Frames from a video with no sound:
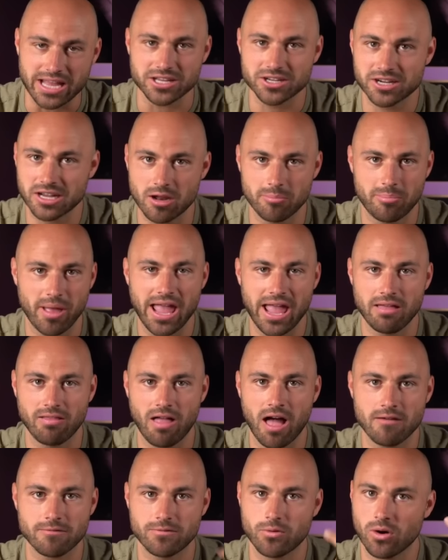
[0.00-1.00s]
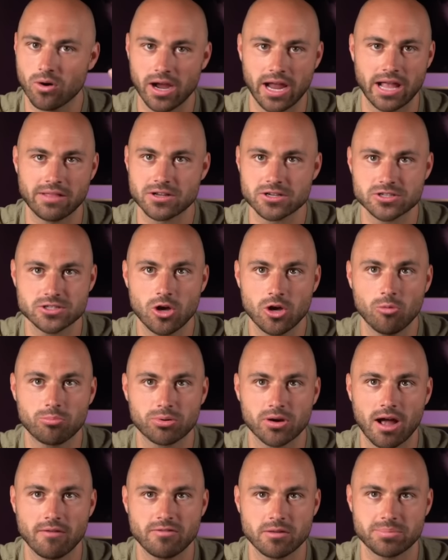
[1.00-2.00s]
You're going to pay a lot for it, and there's no
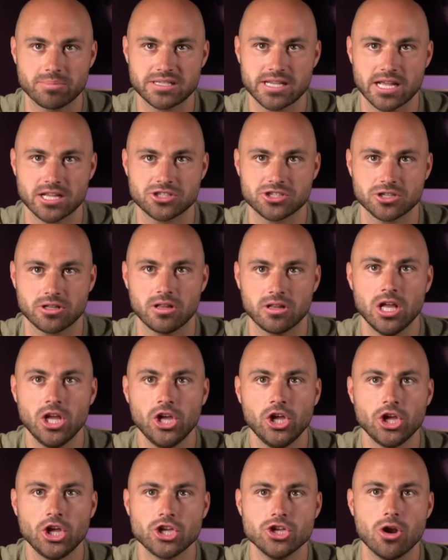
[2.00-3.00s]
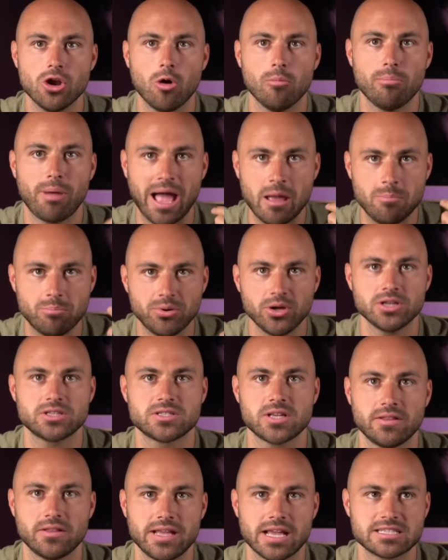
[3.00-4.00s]
profit potential. You don't buy puts
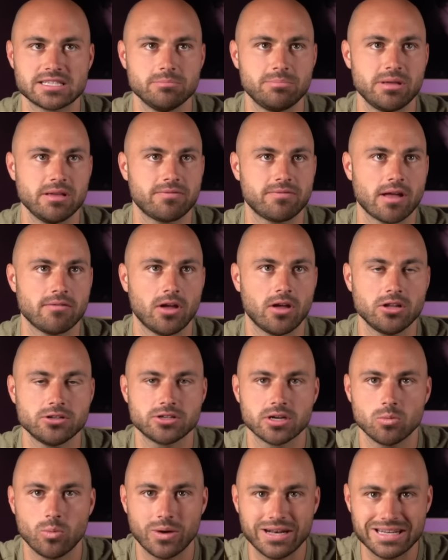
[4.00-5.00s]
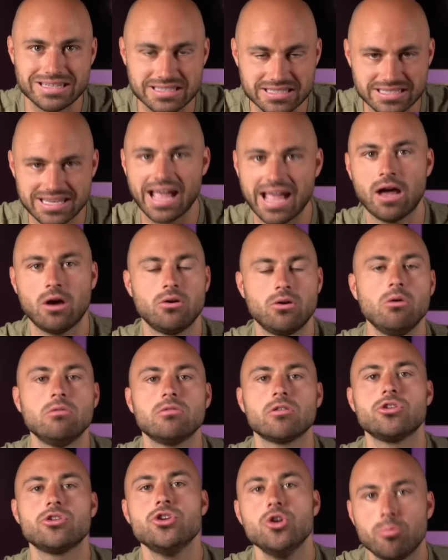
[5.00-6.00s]
on the S&P 500 when it's down
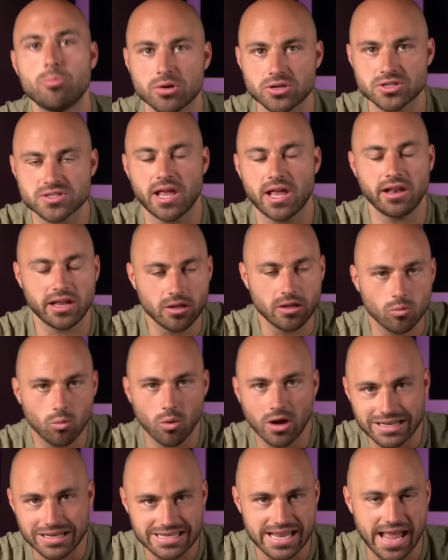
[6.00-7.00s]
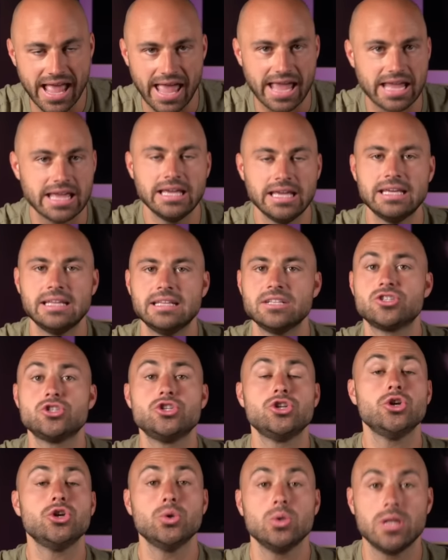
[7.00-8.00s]
over 2% in one day. It's
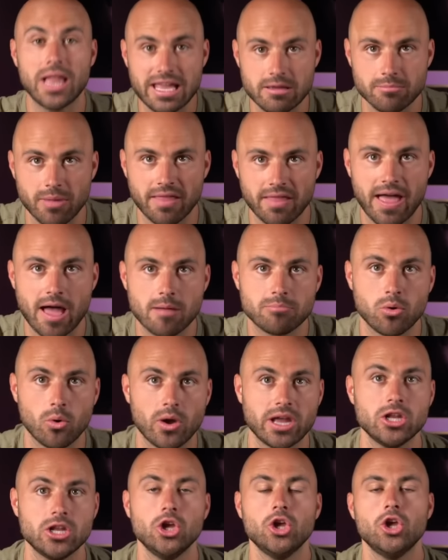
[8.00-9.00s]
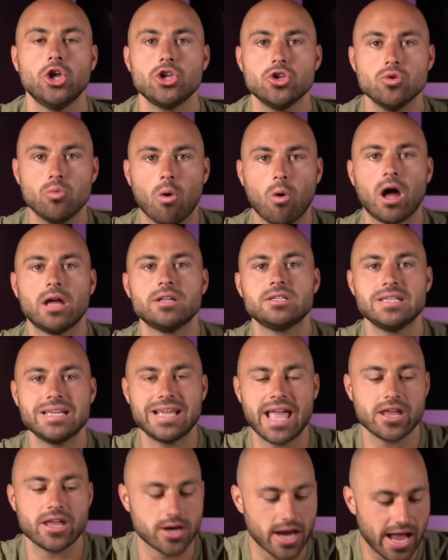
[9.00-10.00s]
too late by that point. You want to
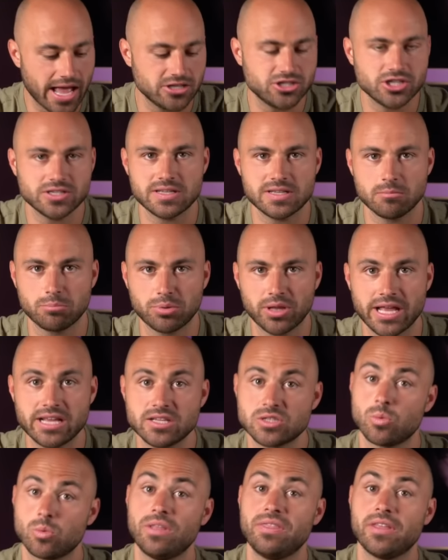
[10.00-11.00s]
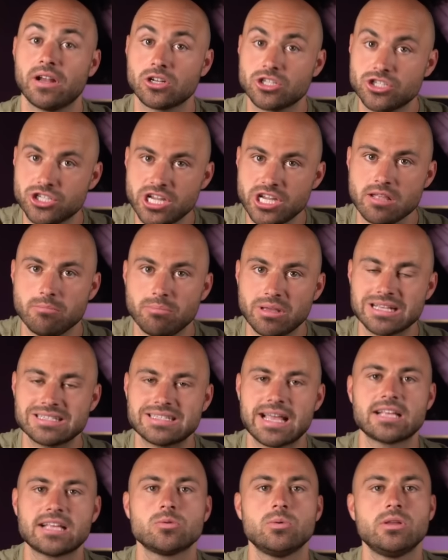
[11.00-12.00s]
get your hedges in place when they're cheap, because
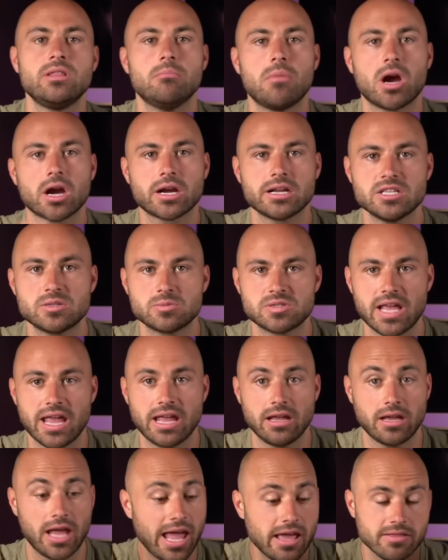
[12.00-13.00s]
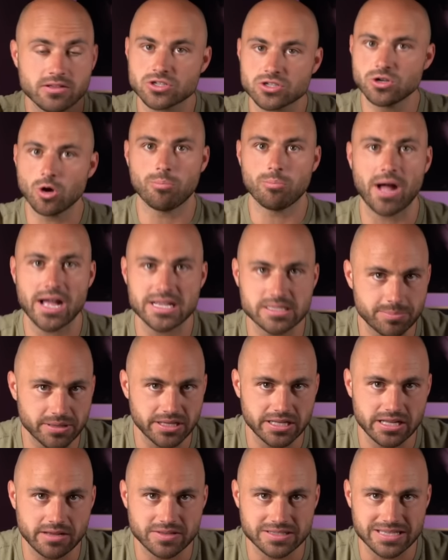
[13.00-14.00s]
that's when the market is saying, hey, there's no
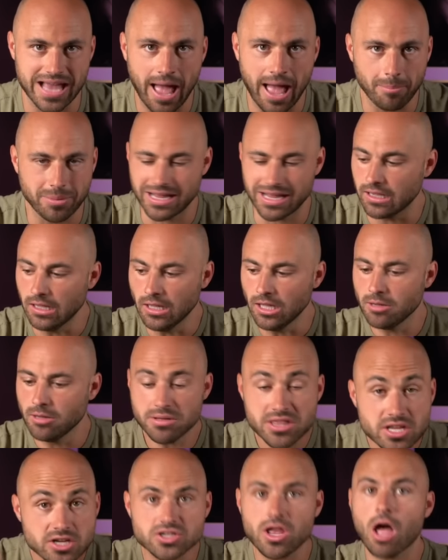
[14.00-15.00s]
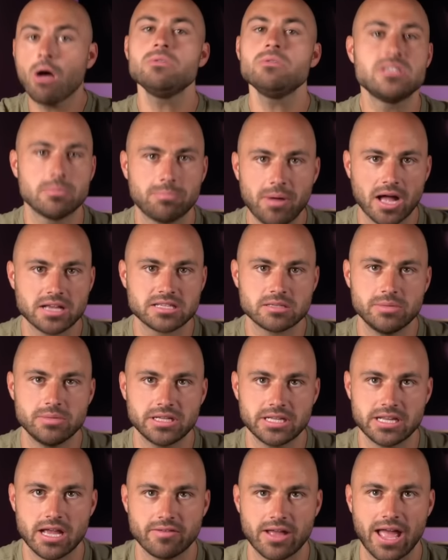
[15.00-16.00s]
possibility of this happening, but there's always a
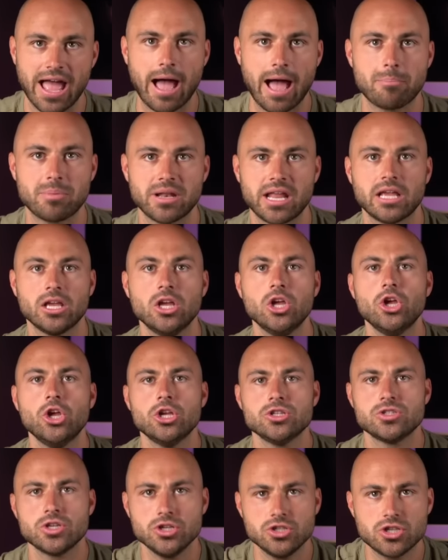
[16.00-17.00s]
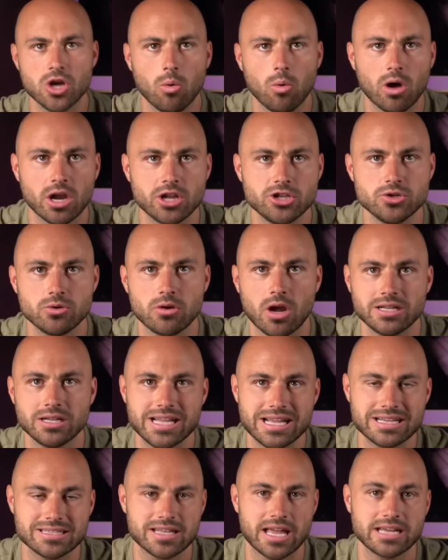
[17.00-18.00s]
possibility of it happening. So you don't want to do it on
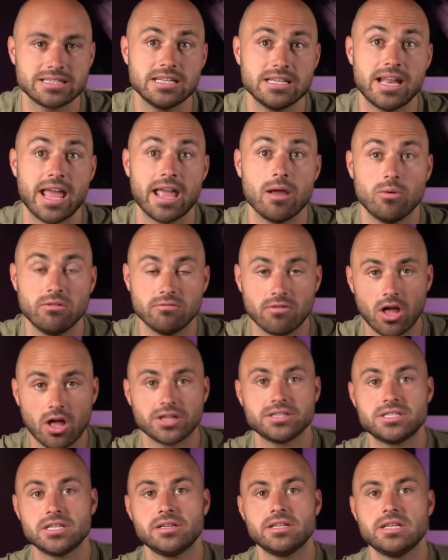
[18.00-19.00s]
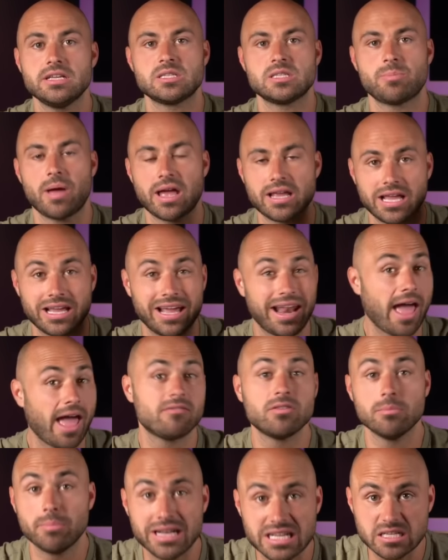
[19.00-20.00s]
days like today when volatility is spiking and
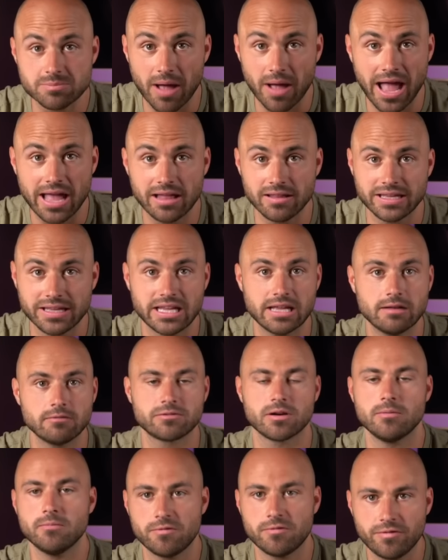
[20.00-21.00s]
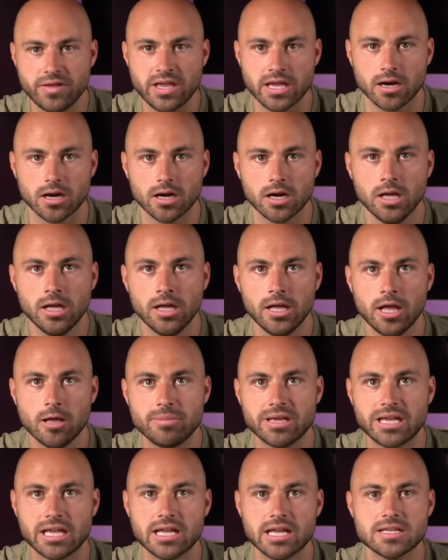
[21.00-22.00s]
everybody's piling in from fear,
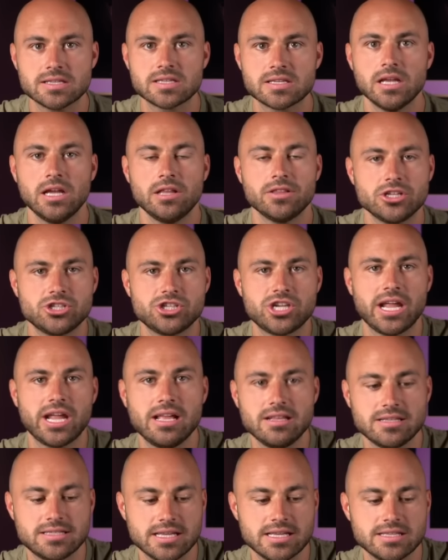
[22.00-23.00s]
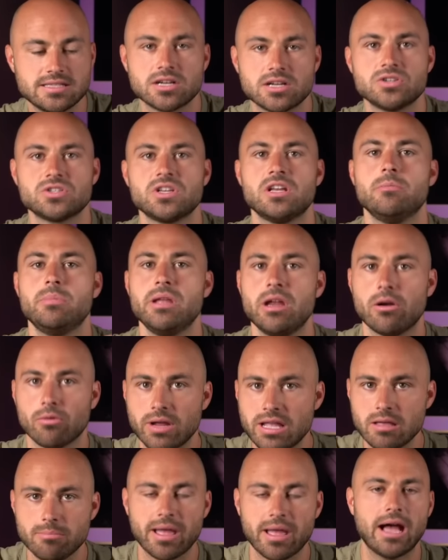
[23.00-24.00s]
because the chance is there's going to be a
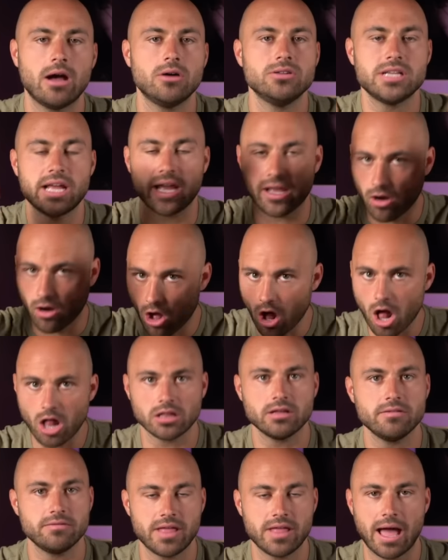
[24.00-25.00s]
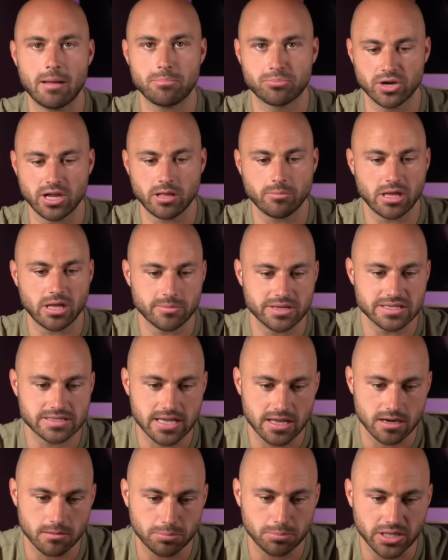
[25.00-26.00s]
rebound and all of that premium is
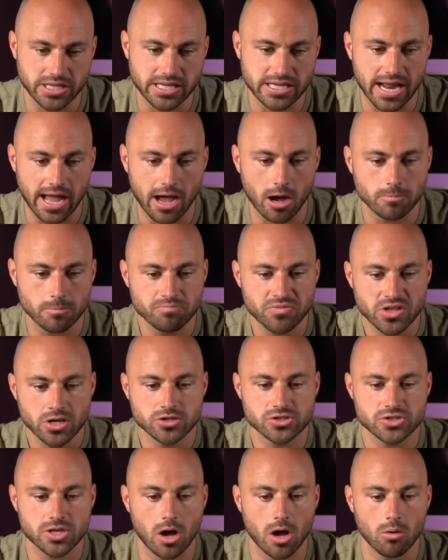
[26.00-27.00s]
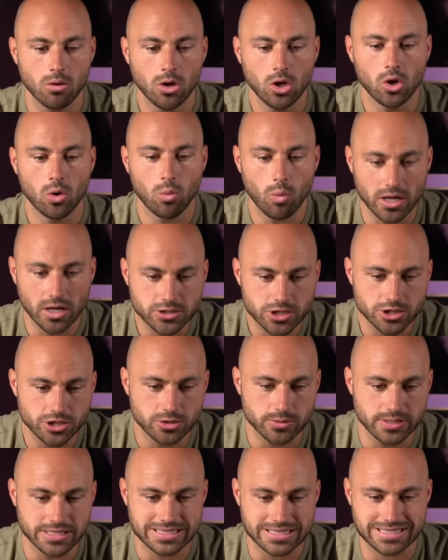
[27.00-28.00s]
going to bleed out. So what to
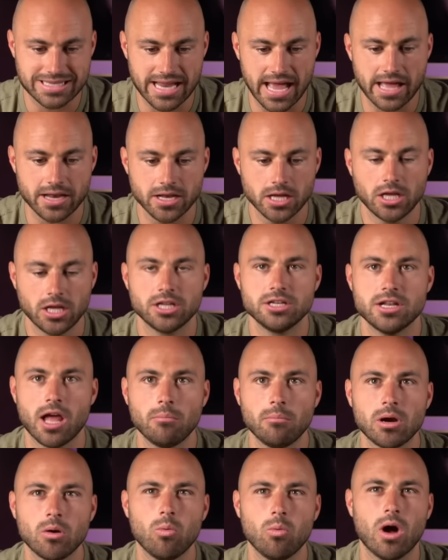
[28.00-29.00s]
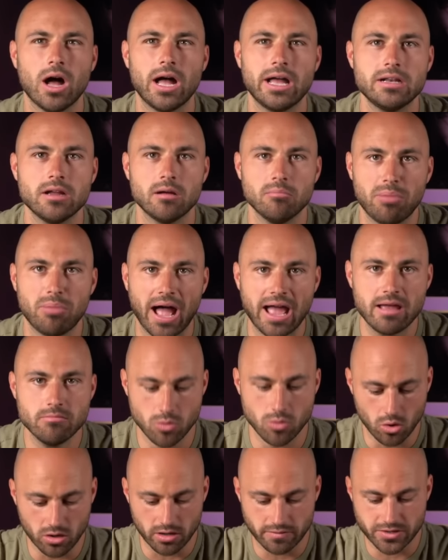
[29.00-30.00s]
do instead? Number one, buy
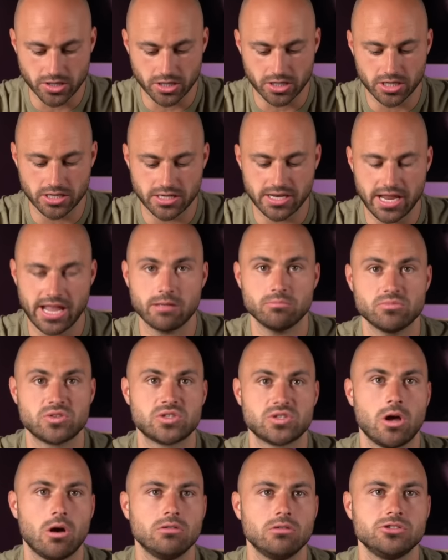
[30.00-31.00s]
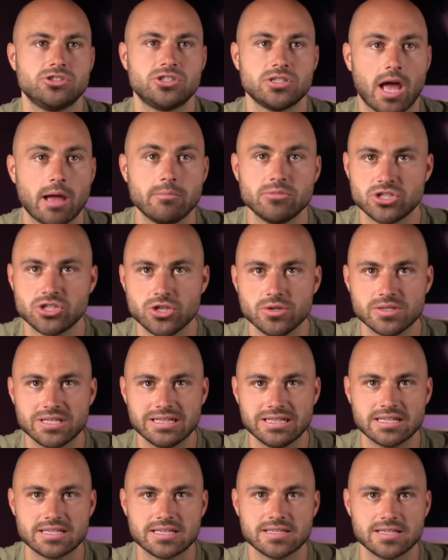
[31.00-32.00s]
more of your good names. So I'm just using
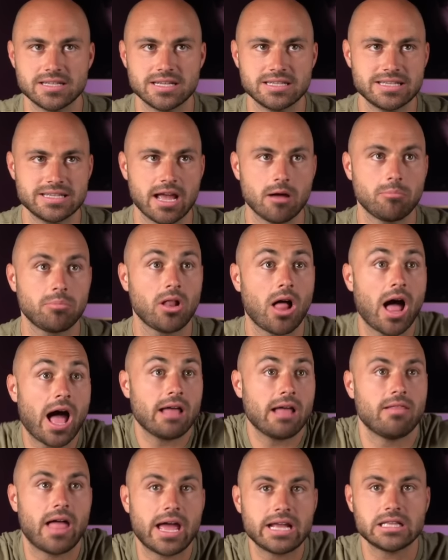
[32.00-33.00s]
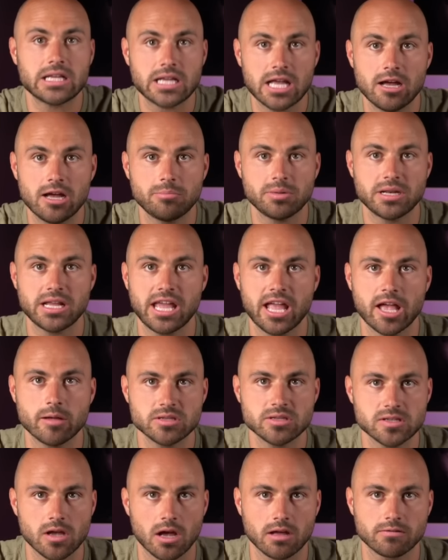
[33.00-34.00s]
this as an example. I like the company
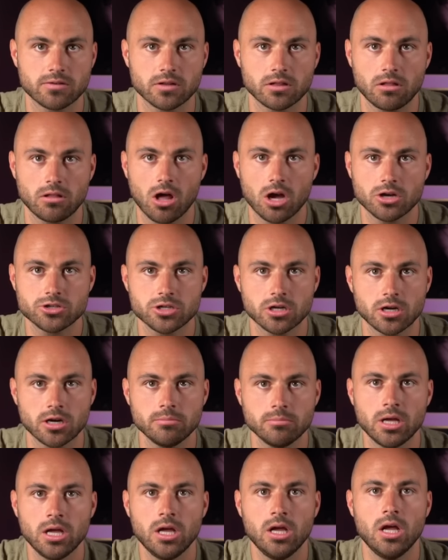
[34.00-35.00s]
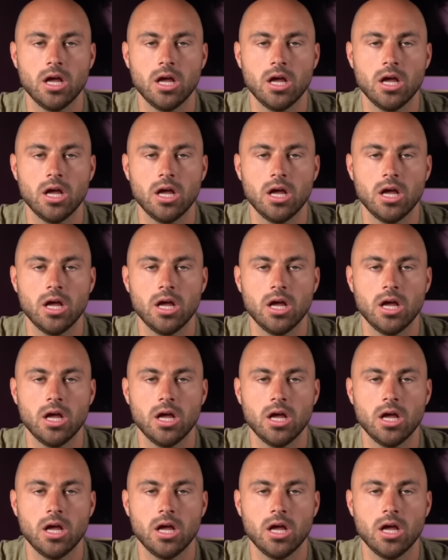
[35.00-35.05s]
Amazon for the long term.